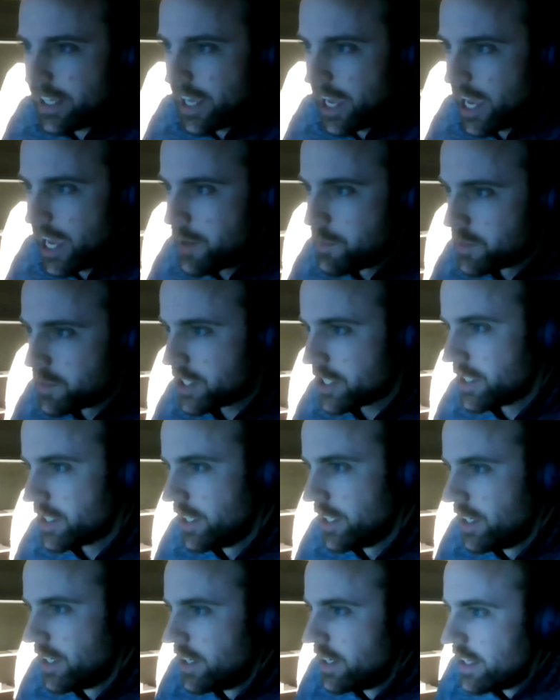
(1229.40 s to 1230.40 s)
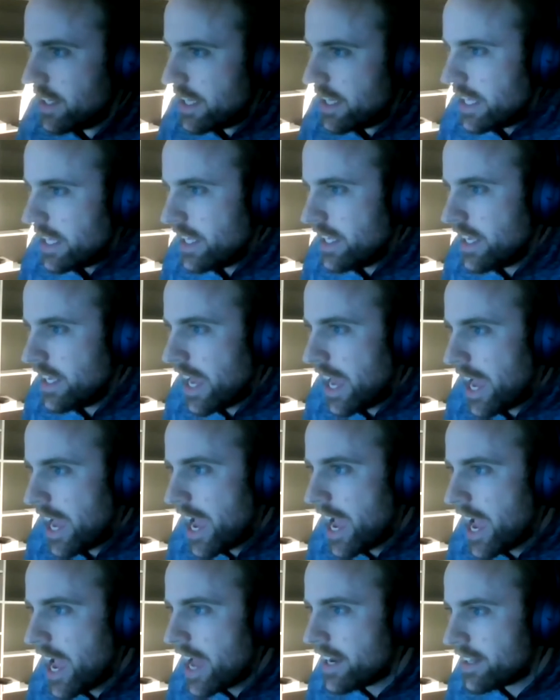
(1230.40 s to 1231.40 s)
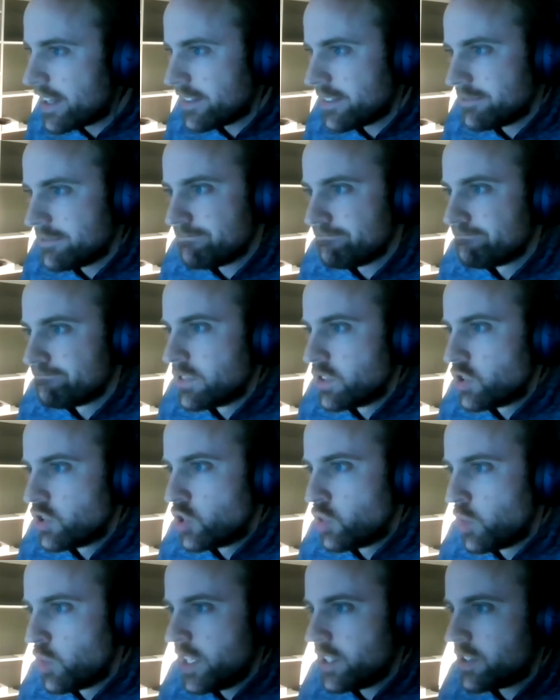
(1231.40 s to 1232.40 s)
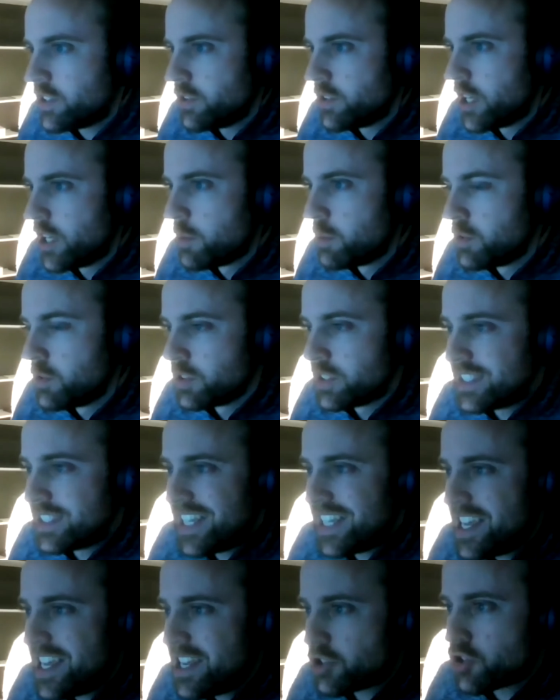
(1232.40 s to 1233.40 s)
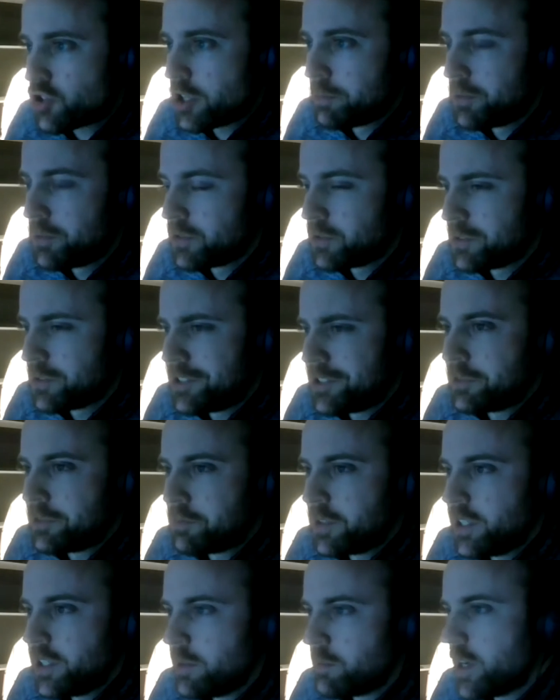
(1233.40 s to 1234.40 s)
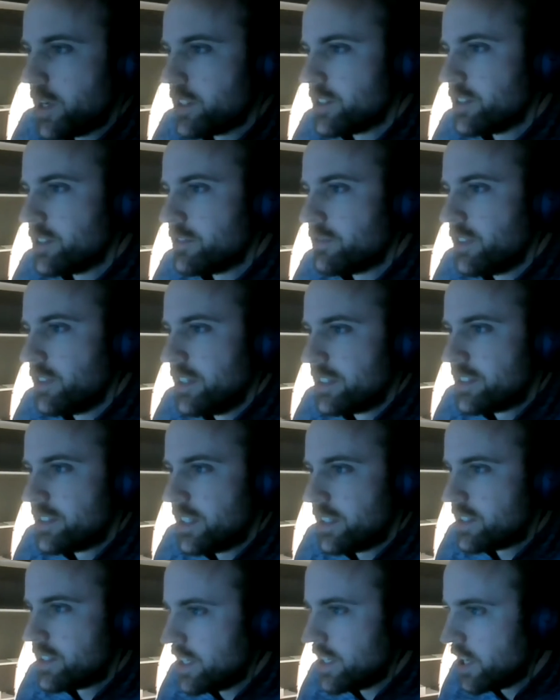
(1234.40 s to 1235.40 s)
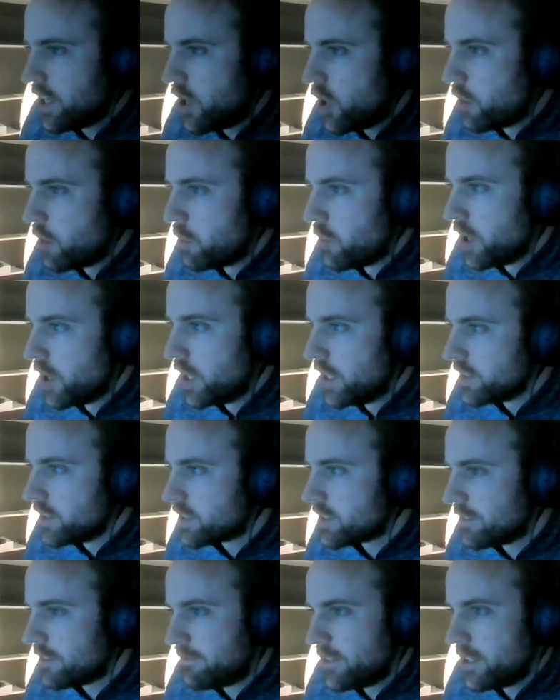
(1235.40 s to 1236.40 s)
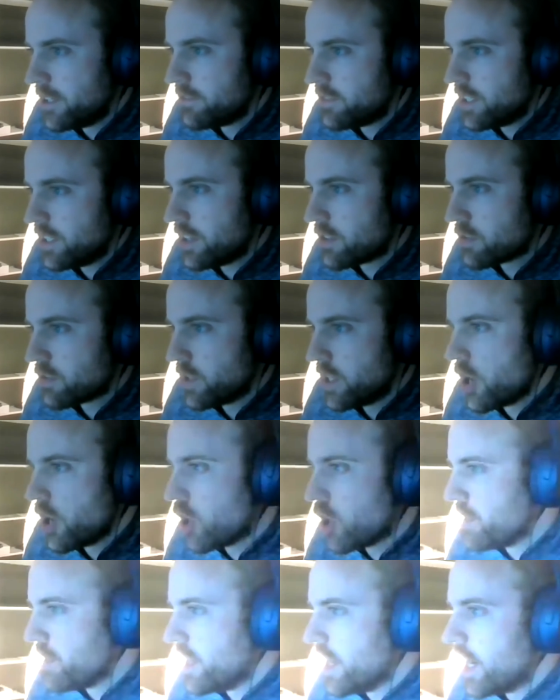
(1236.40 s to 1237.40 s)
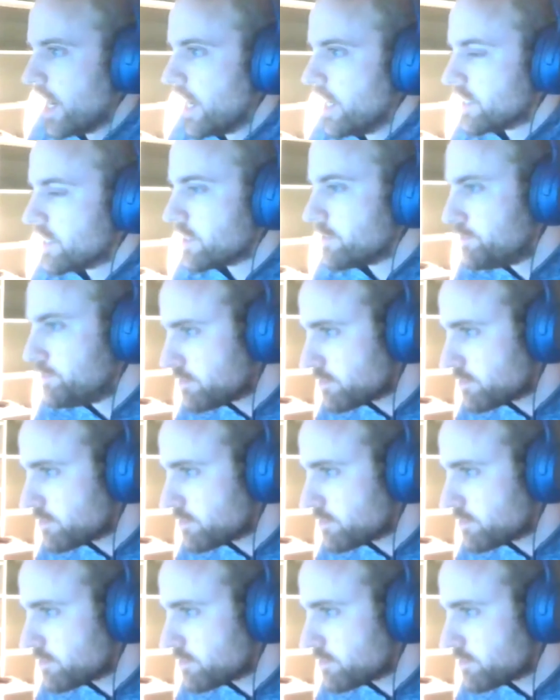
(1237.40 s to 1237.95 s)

games, he had 22 doubles, 10 triples, which is pretty impressive, 16 home runs, 53 RBIs,